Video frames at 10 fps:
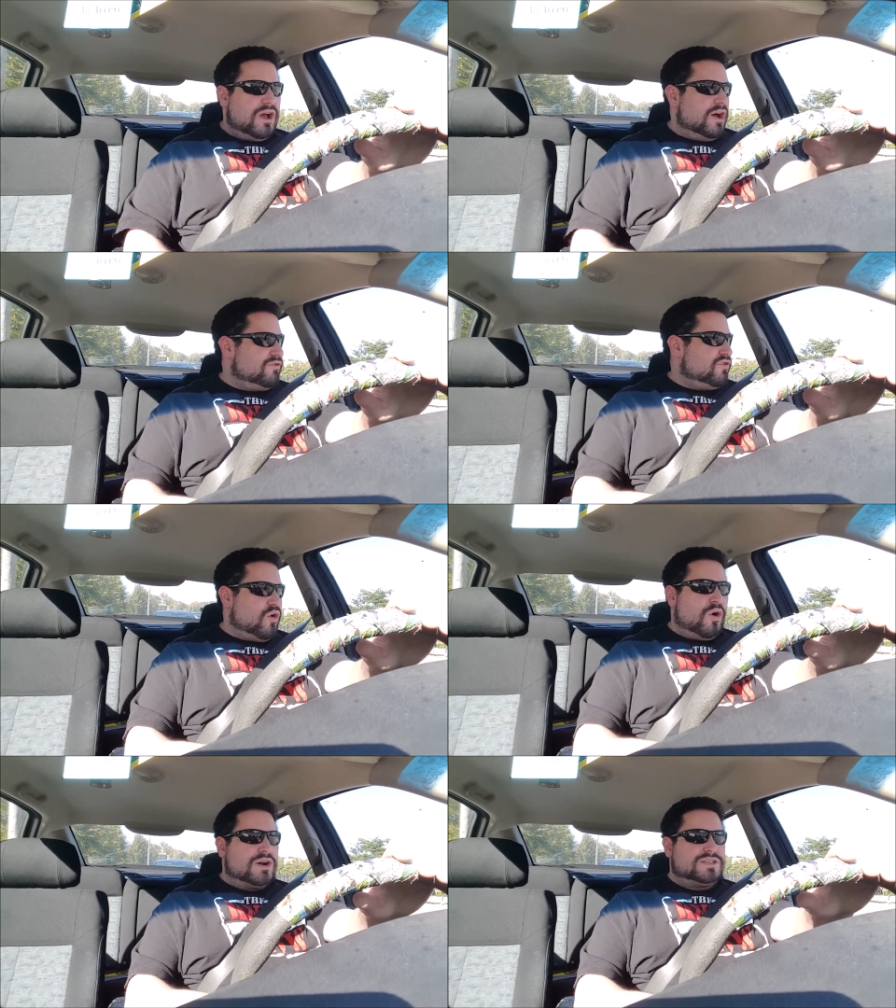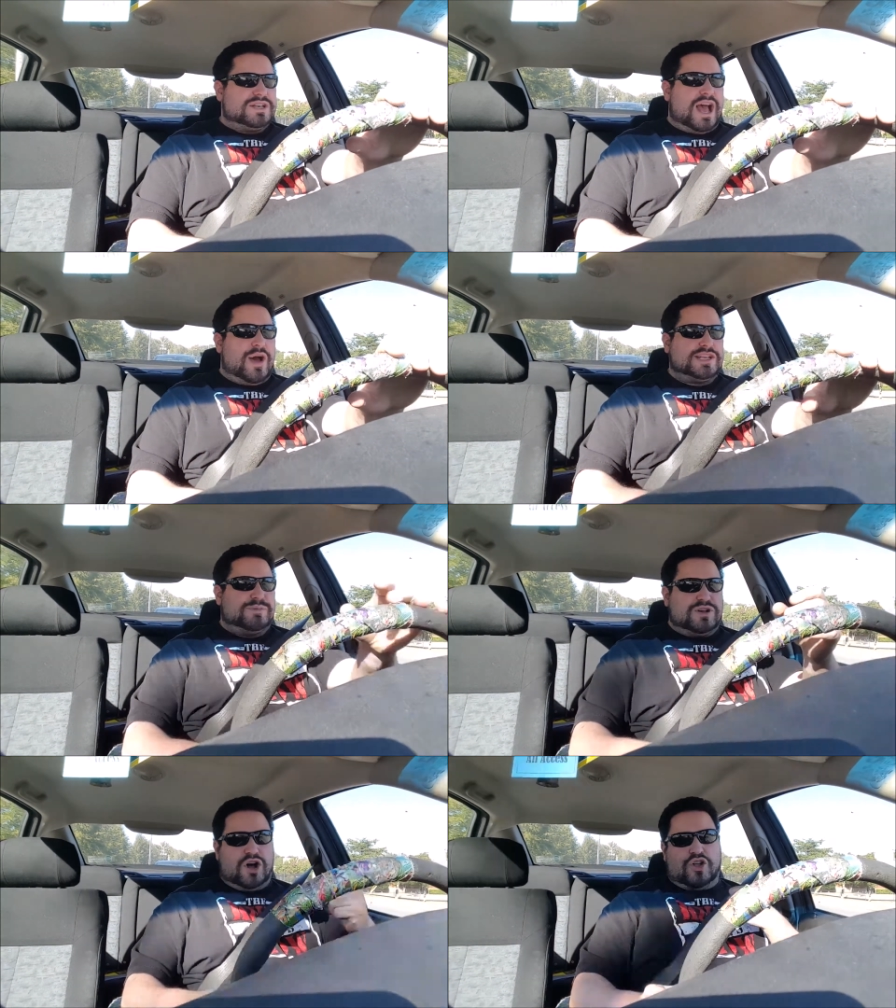of course now has
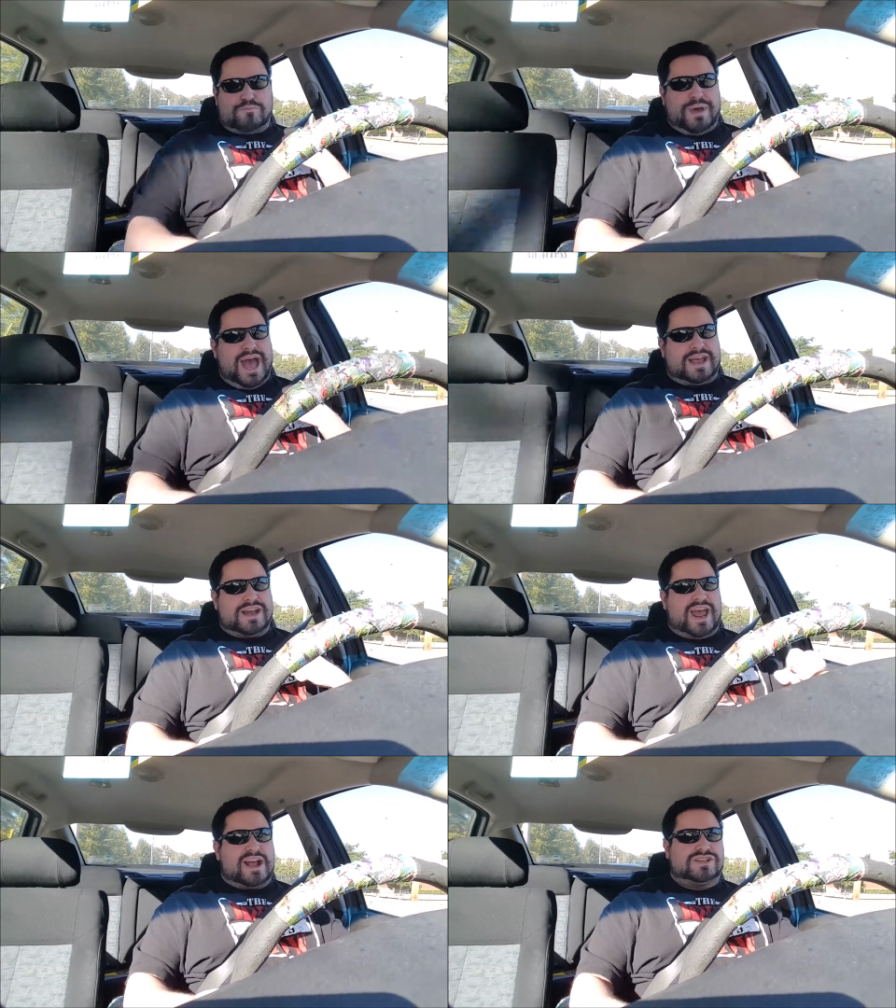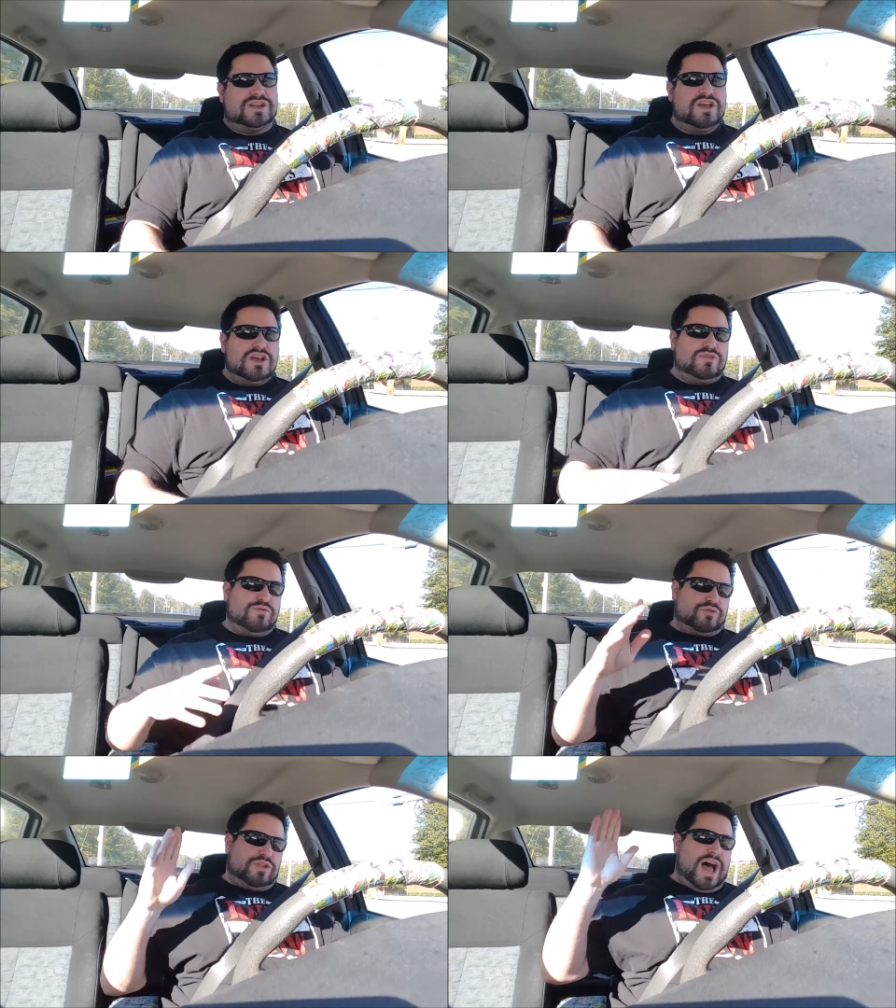to be called back into action
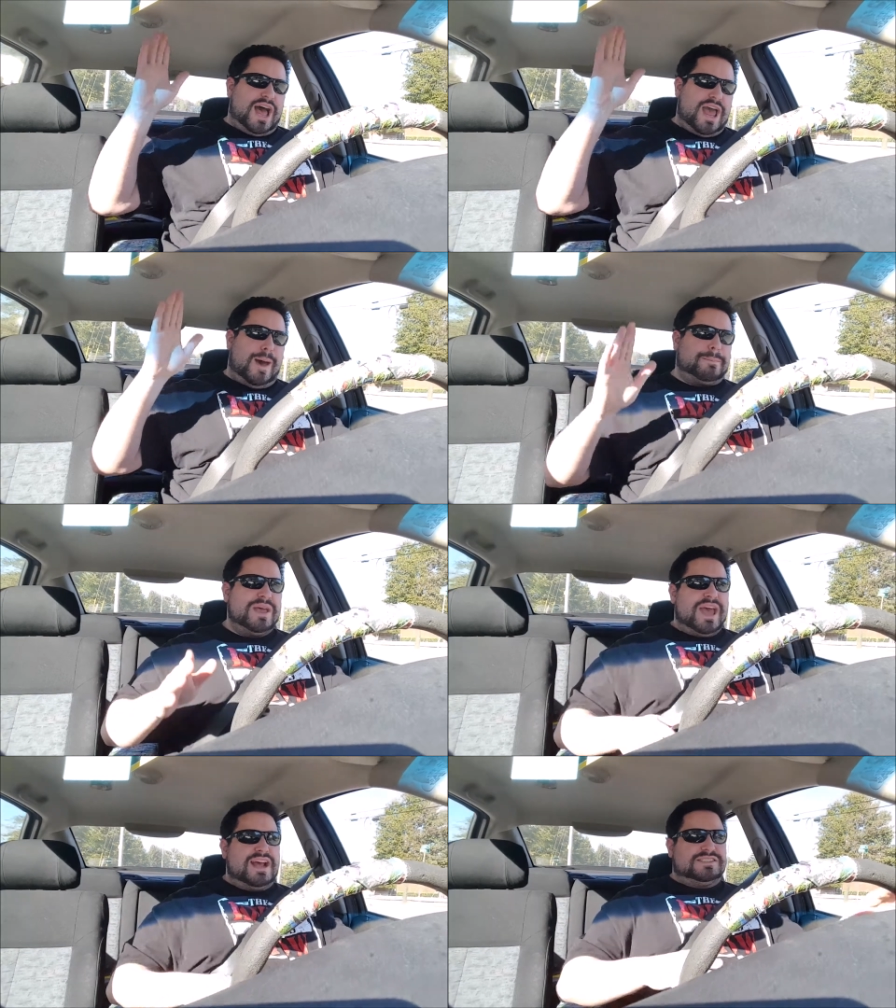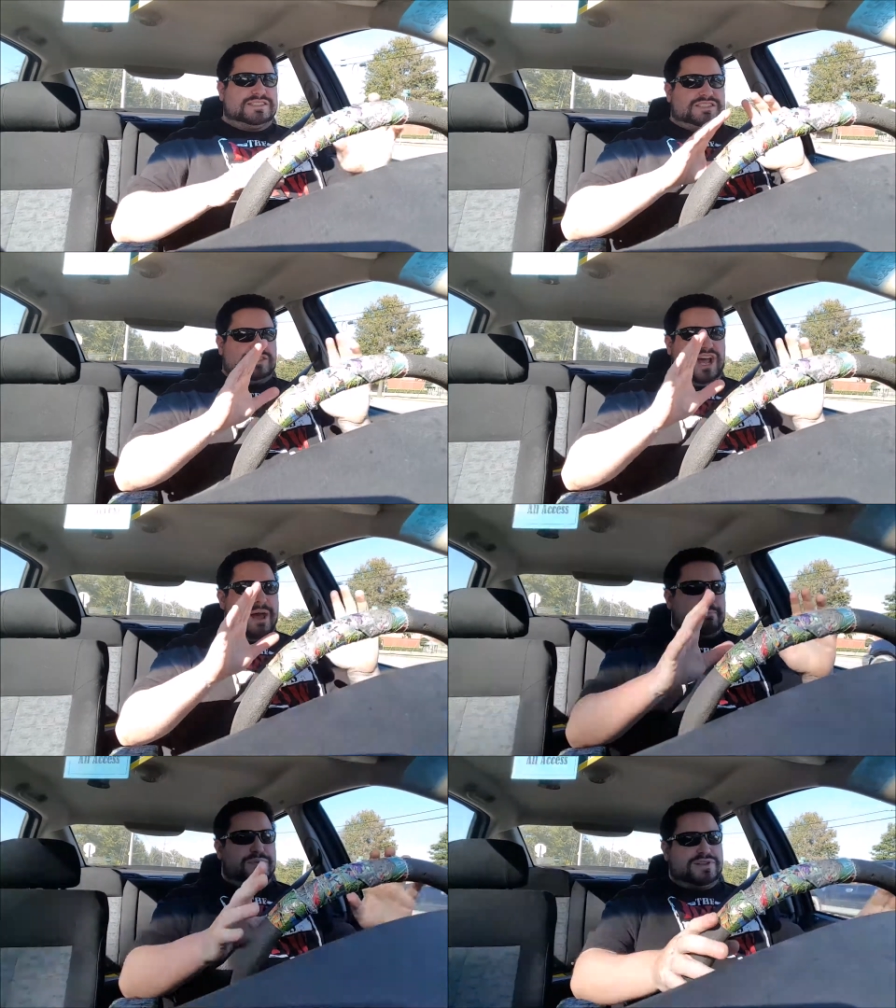to fly up and
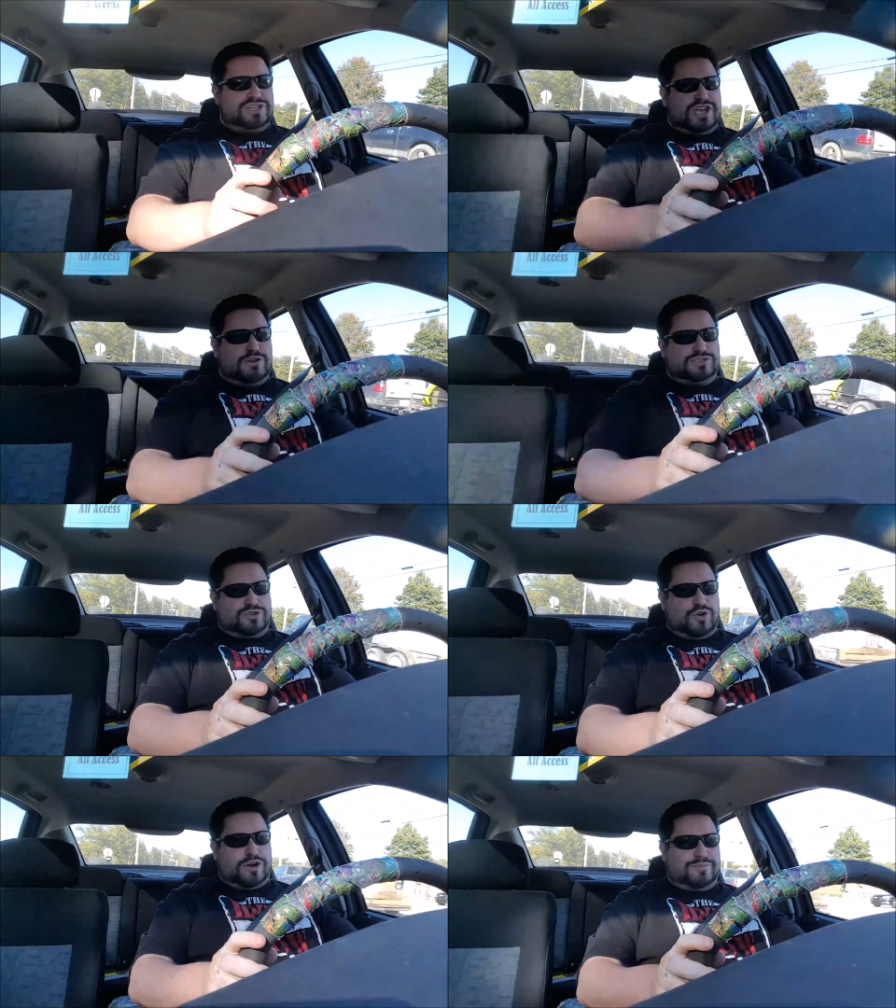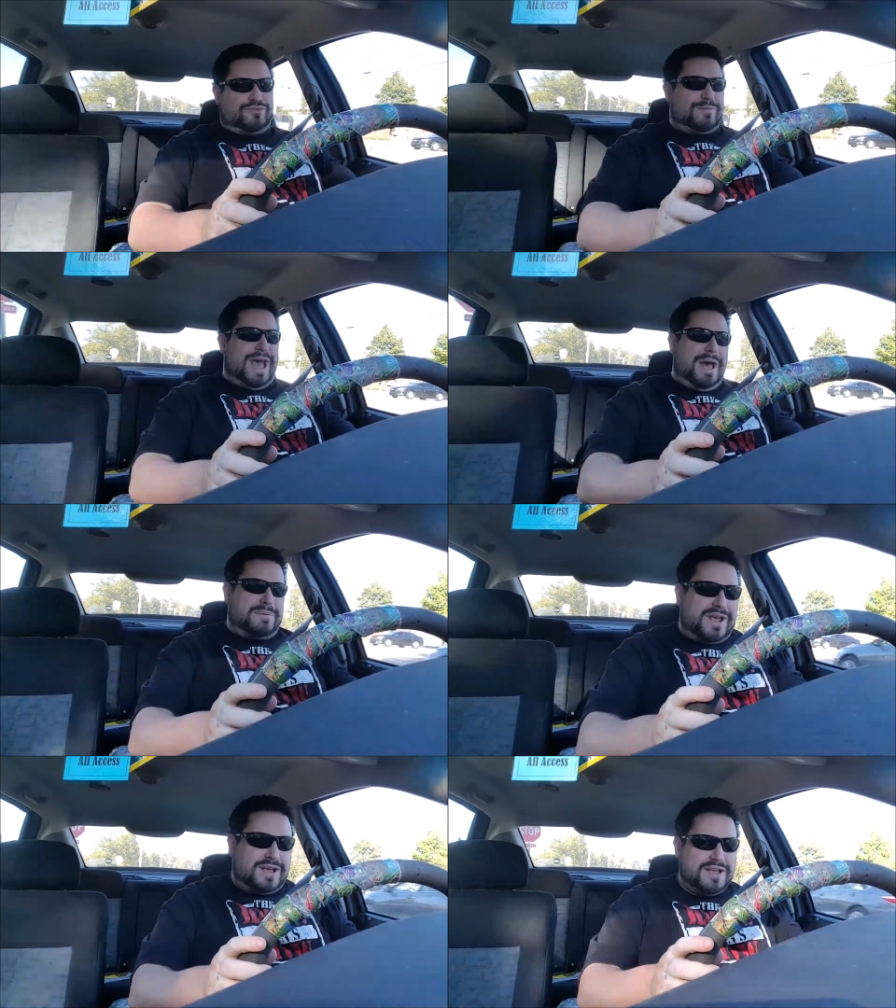stop the geostorms from
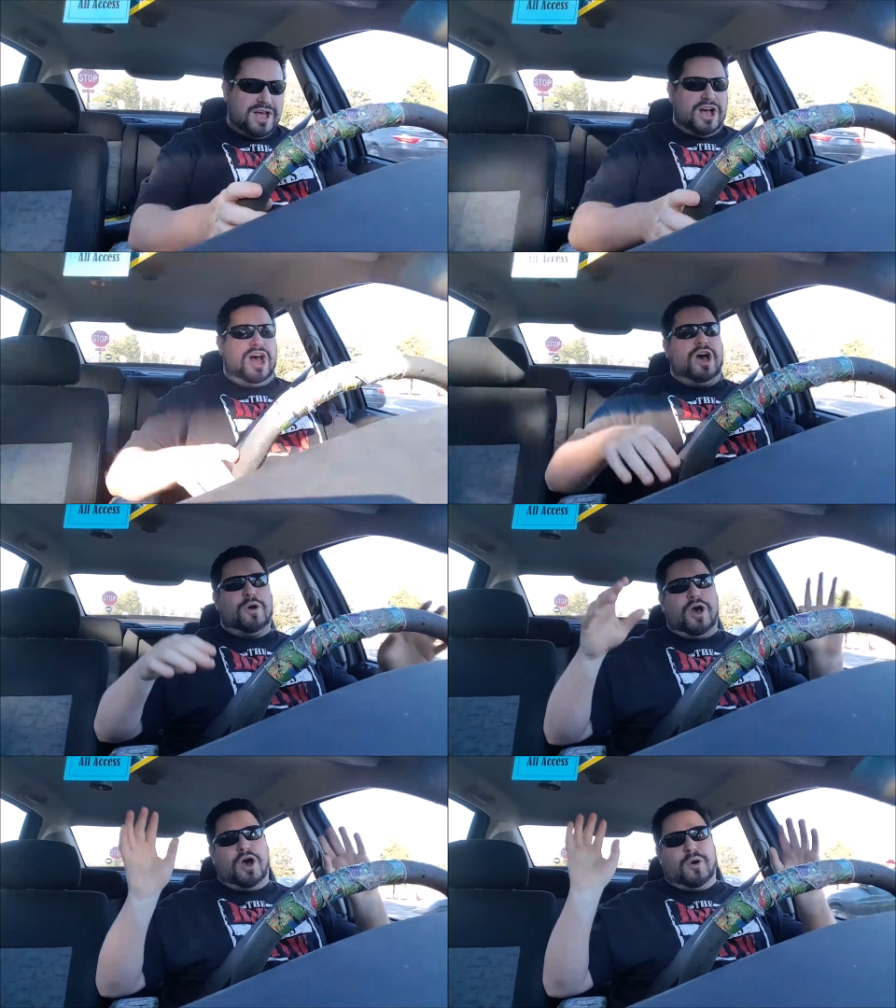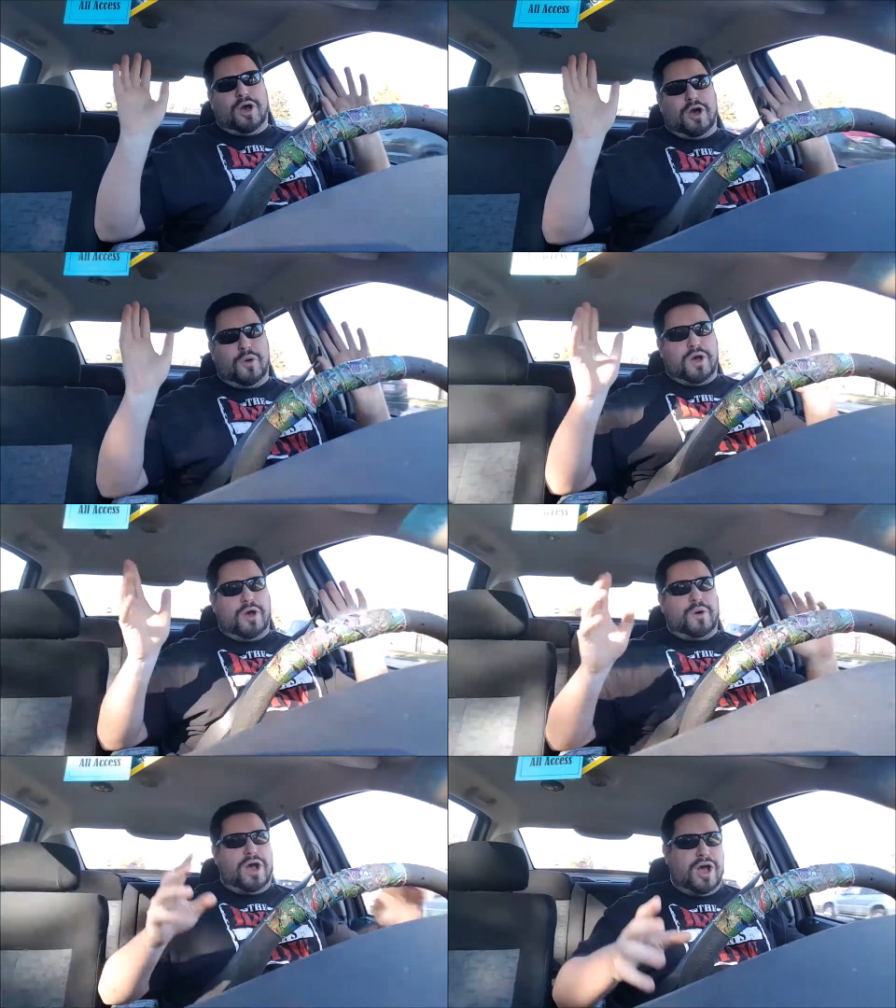happening. Ho ho ho
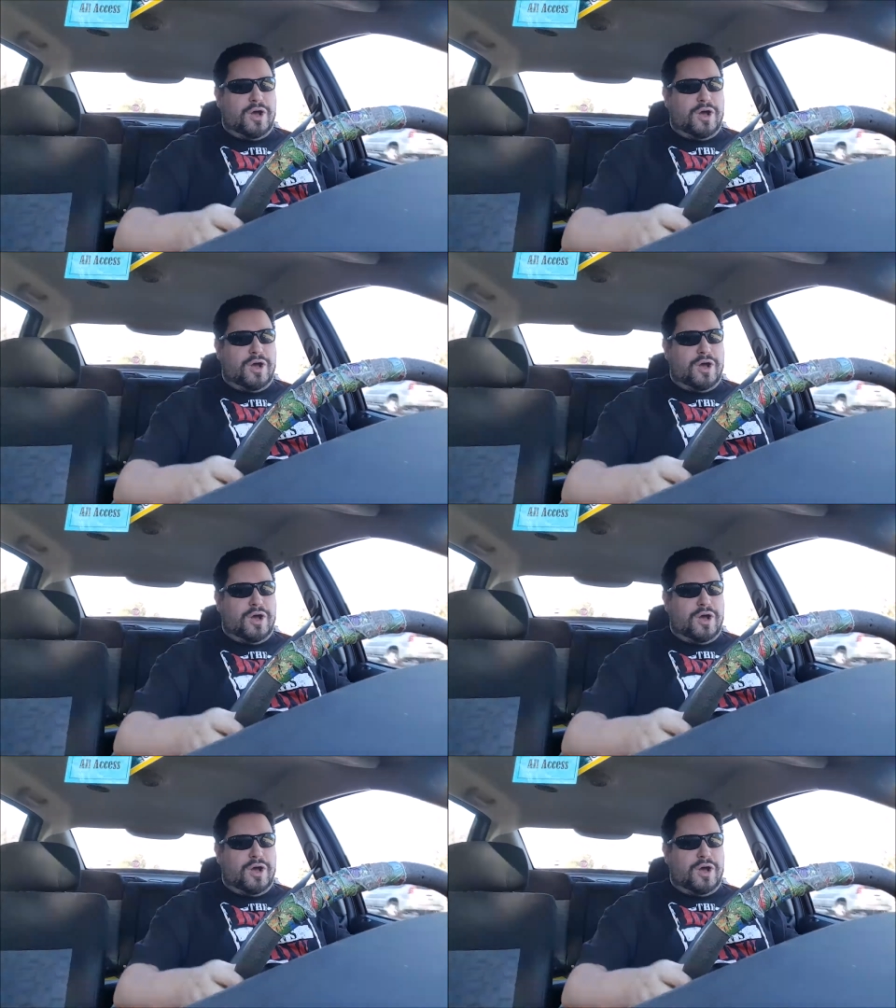ho